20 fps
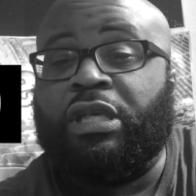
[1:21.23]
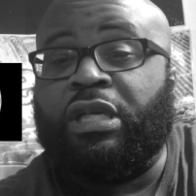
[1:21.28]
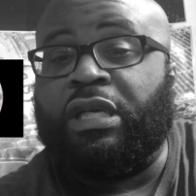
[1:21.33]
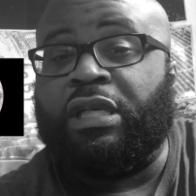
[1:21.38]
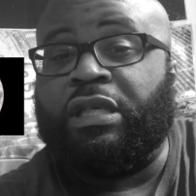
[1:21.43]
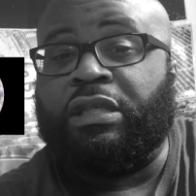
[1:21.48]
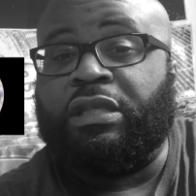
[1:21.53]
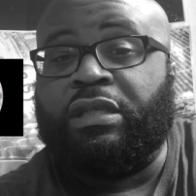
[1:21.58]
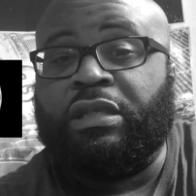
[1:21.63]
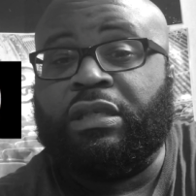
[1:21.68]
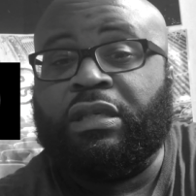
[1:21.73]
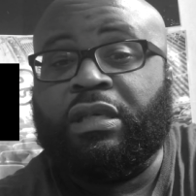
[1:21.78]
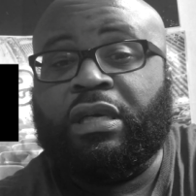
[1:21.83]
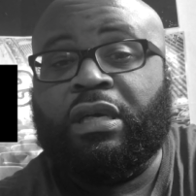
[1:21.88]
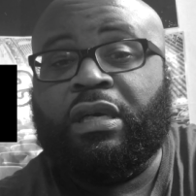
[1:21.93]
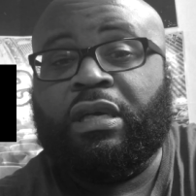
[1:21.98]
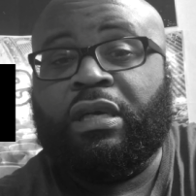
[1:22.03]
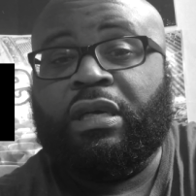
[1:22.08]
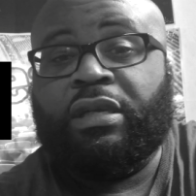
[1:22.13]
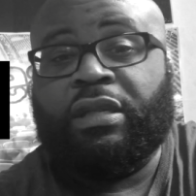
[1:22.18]
is
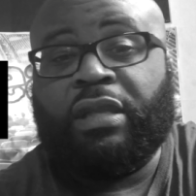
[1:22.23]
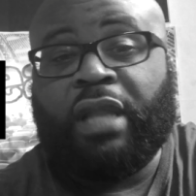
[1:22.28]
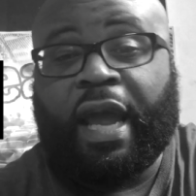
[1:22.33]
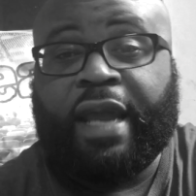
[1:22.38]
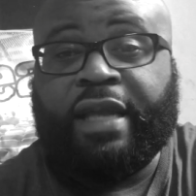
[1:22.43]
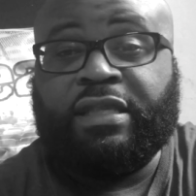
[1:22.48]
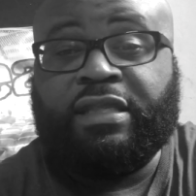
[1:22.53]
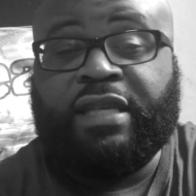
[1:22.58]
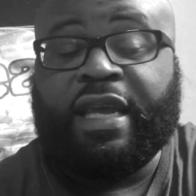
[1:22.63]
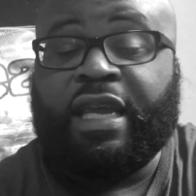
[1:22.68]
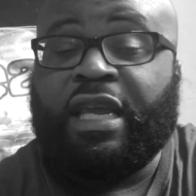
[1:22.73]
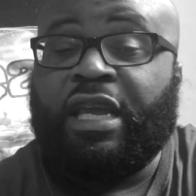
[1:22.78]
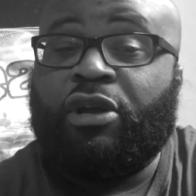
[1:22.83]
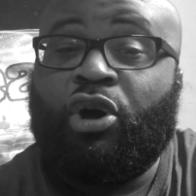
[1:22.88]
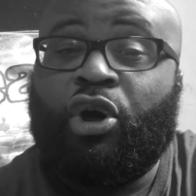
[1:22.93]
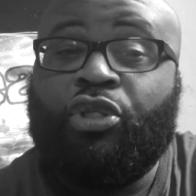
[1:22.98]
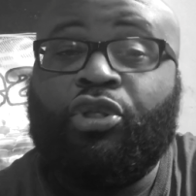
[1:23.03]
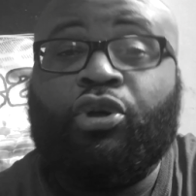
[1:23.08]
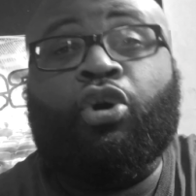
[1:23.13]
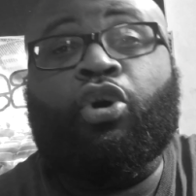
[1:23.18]
like taking
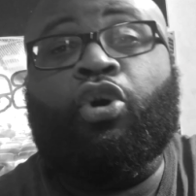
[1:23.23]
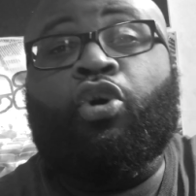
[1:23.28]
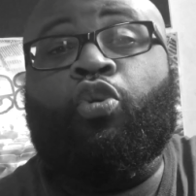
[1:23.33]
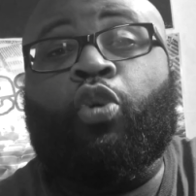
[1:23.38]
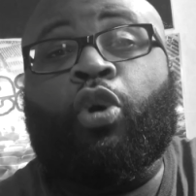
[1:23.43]
on the whole